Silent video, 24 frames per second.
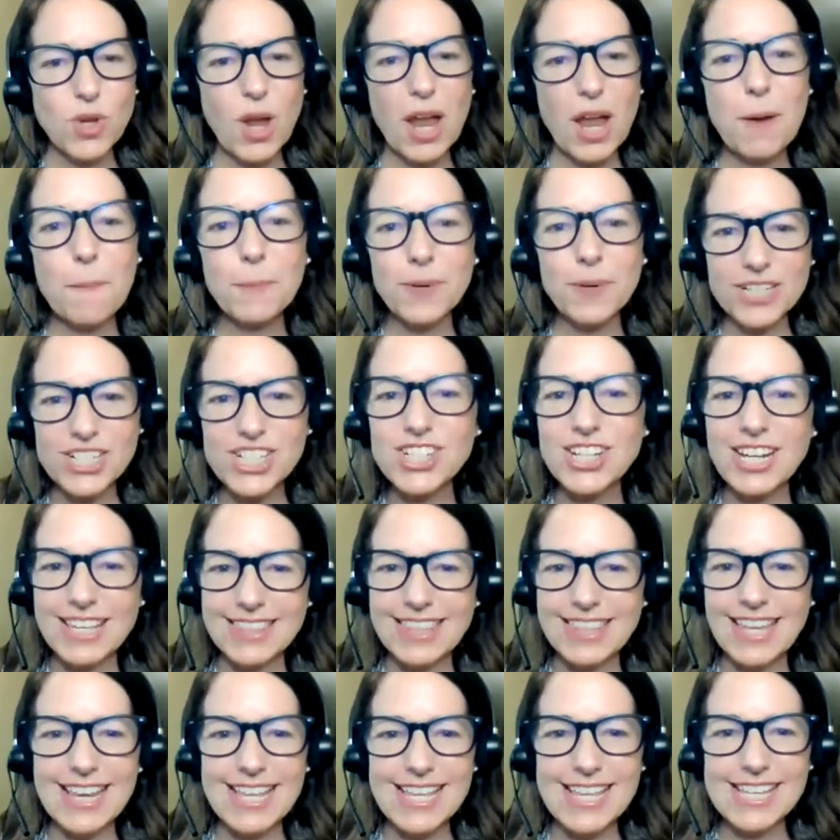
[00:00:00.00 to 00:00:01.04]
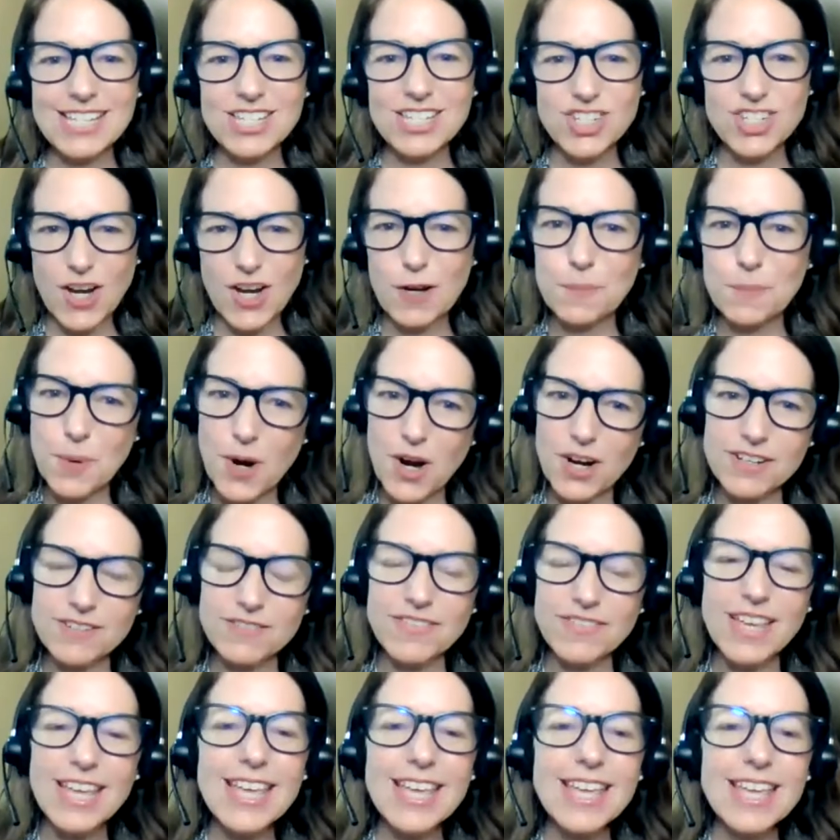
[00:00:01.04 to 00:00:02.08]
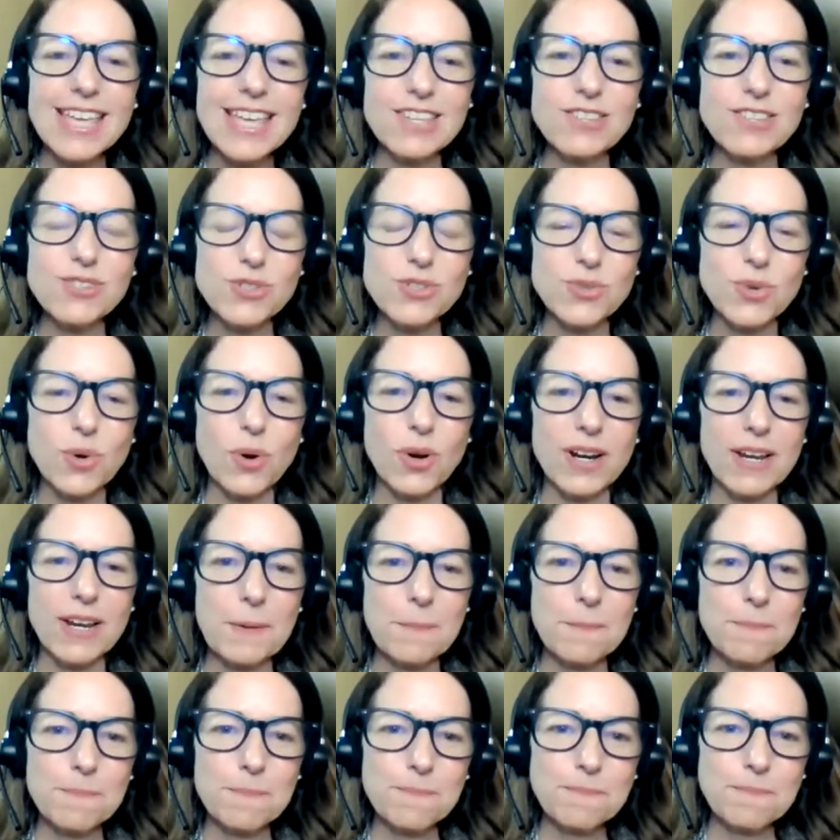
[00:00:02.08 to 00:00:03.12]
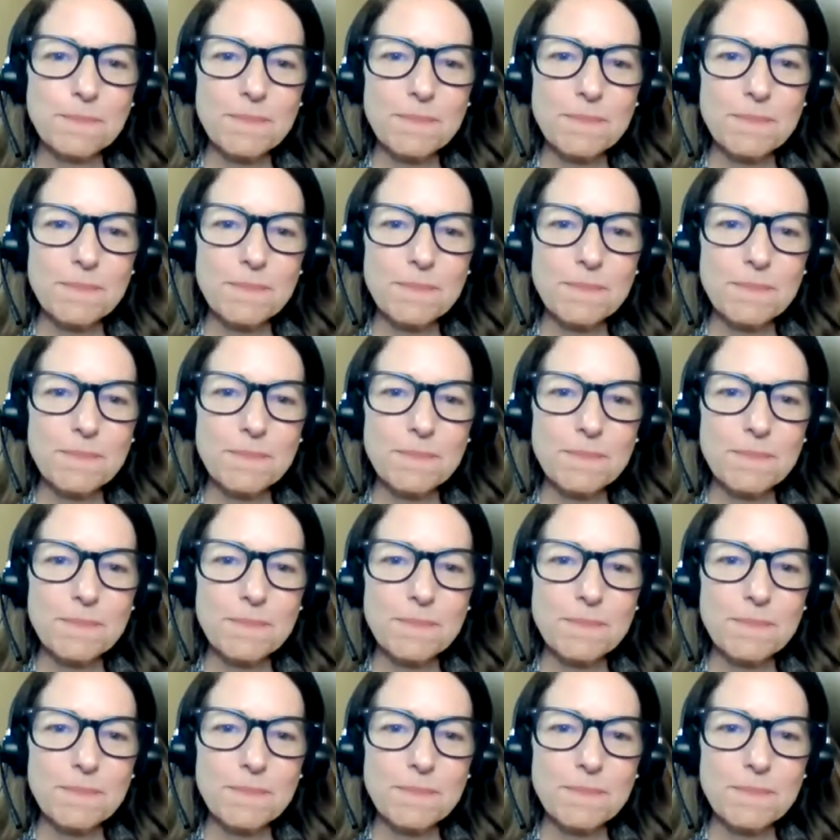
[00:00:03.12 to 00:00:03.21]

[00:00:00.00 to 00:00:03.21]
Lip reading: So I appreciate that he shared part of his story.